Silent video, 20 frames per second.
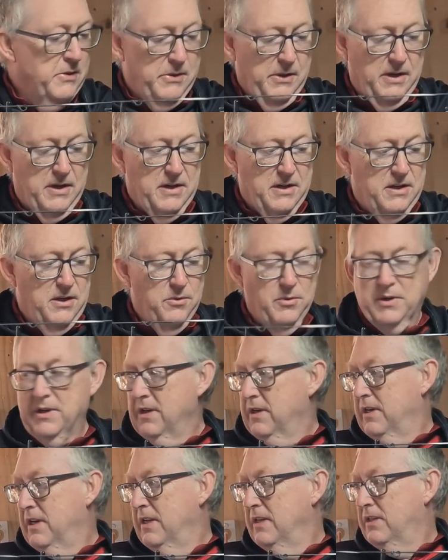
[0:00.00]
So I can do
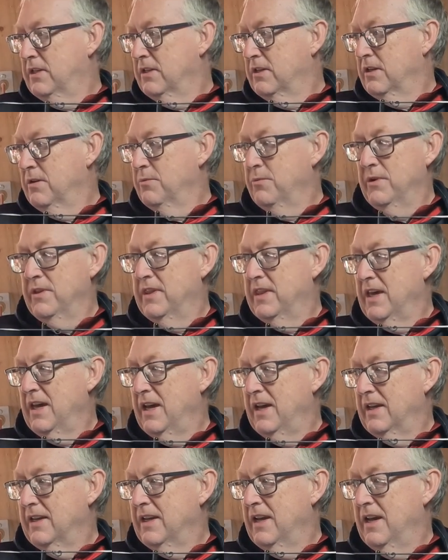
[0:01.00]
what I need to do with
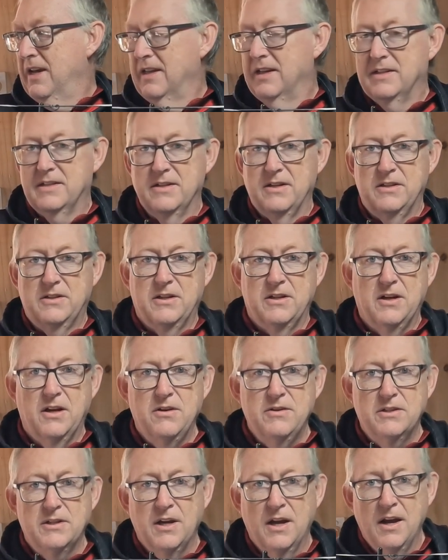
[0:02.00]
that. Yeah, that's nice and
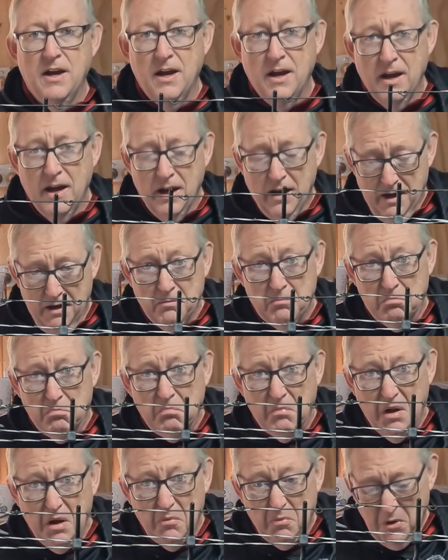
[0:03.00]
loose.
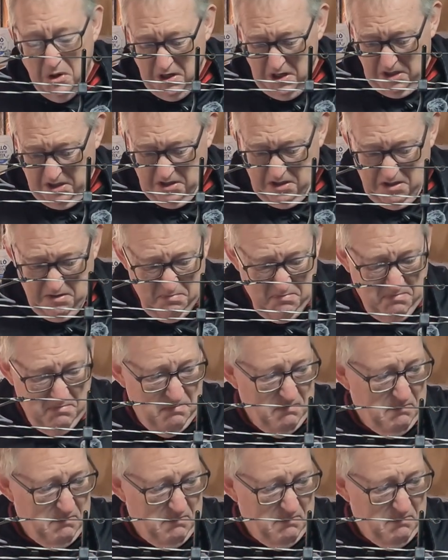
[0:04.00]
It works.